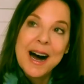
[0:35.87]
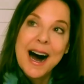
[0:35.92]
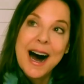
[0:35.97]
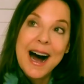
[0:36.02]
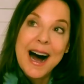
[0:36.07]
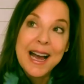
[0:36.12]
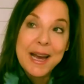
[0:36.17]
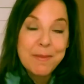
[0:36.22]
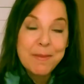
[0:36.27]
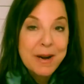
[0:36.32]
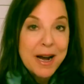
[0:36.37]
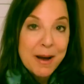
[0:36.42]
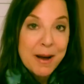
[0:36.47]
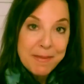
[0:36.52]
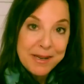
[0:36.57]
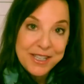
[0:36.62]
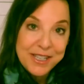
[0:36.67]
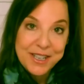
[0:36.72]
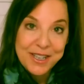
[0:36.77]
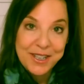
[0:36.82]
I am
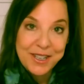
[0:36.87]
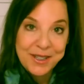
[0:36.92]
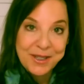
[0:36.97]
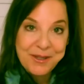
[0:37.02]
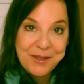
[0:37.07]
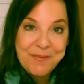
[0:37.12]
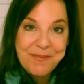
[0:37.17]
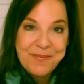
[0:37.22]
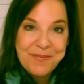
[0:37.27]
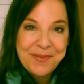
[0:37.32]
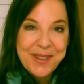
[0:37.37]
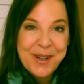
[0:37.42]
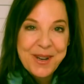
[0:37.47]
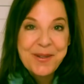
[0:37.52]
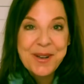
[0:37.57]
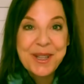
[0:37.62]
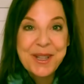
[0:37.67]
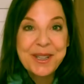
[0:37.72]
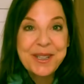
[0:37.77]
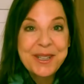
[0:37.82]
coming to you
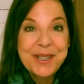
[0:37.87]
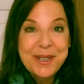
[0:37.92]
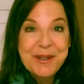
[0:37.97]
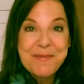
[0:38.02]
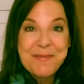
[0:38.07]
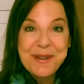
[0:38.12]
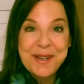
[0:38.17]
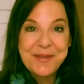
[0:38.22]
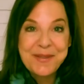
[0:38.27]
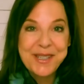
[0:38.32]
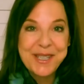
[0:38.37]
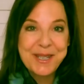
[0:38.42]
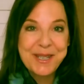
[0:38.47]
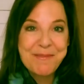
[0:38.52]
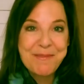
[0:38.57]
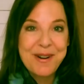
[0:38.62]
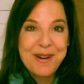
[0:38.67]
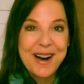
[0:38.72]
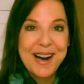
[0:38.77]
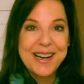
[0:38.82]
with a little bit of a
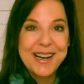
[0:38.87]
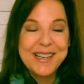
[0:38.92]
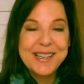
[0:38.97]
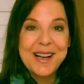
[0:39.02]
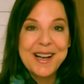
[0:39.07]
surprise.